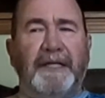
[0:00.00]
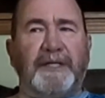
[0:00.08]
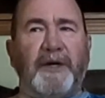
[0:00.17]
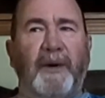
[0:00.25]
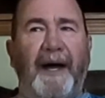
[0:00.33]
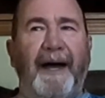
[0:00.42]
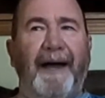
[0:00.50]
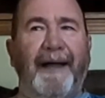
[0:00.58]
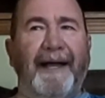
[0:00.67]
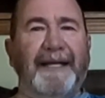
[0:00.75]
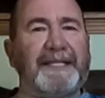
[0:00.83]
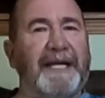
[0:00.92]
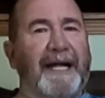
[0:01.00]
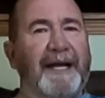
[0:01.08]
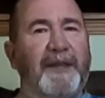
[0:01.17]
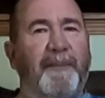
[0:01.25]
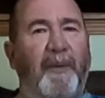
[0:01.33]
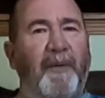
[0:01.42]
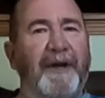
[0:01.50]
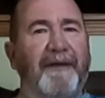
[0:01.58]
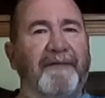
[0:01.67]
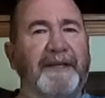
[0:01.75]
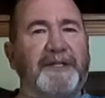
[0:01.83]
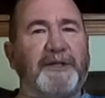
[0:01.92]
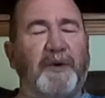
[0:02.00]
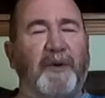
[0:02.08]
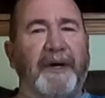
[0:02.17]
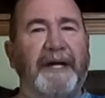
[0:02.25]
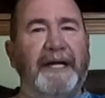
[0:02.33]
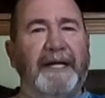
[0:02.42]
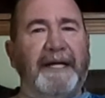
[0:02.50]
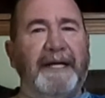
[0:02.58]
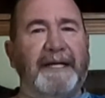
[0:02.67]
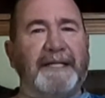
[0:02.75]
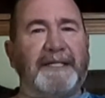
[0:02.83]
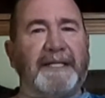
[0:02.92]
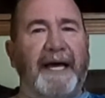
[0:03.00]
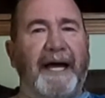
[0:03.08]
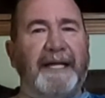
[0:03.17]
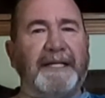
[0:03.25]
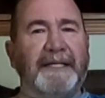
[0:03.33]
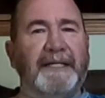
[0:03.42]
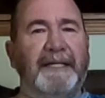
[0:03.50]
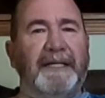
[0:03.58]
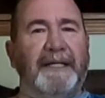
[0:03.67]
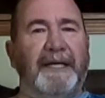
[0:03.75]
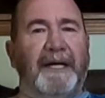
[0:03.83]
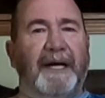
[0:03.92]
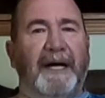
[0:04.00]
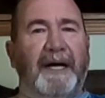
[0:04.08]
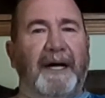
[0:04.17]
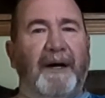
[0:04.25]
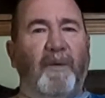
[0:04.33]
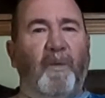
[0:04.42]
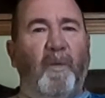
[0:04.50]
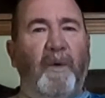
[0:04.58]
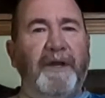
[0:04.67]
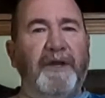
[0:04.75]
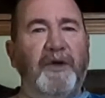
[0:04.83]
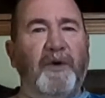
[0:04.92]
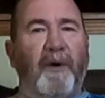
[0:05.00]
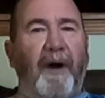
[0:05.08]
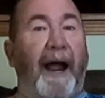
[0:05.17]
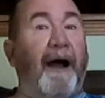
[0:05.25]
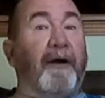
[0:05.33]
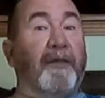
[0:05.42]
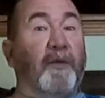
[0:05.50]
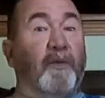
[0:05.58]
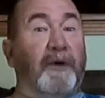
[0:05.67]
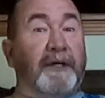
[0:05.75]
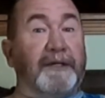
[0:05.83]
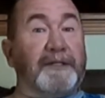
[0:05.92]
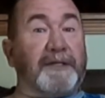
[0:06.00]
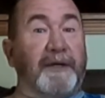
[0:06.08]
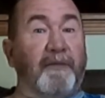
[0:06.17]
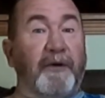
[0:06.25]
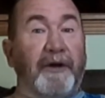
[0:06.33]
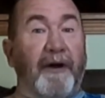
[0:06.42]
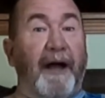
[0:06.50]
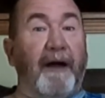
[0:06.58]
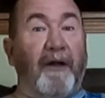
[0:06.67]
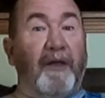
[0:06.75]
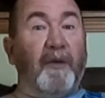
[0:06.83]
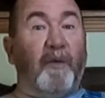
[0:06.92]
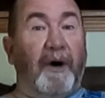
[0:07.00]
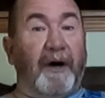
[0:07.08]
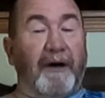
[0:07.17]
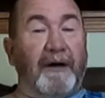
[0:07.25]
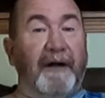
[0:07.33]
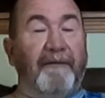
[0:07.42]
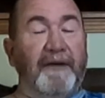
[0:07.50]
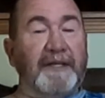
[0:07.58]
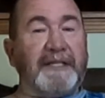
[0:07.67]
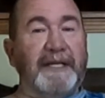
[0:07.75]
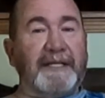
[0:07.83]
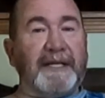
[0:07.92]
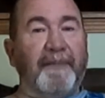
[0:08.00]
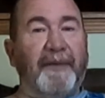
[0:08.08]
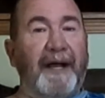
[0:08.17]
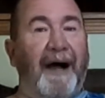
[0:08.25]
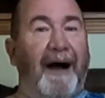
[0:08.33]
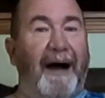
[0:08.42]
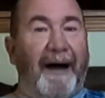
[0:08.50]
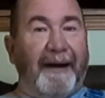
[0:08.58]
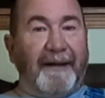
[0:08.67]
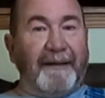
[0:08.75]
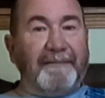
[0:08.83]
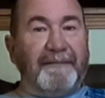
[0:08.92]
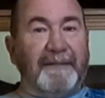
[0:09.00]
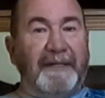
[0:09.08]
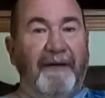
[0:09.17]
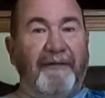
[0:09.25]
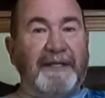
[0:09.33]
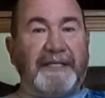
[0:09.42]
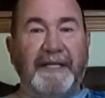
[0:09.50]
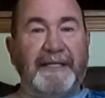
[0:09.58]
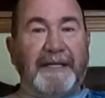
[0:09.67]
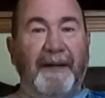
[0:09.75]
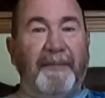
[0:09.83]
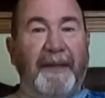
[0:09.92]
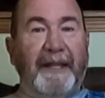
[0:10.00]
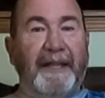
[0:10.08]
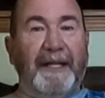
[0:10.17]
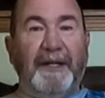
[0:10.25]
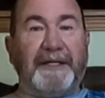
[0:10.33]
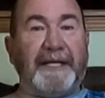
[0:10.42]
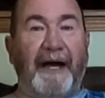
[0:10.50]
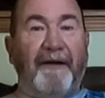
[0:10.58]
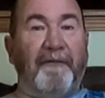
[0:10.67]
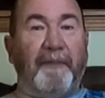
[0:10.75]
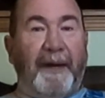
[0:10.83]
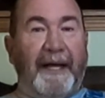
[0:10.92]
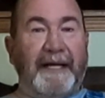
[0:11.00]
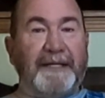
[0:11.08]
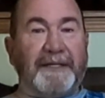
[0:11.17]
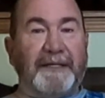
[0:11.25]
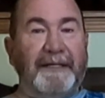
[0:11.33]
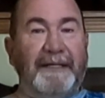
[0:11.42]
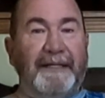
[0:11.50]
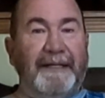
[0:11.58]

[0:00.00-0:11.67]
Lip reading: So I guess kind of the point of this story is that when you're out in the woods and when you're out on the water, if you see something odd, if you see something that looks out of place,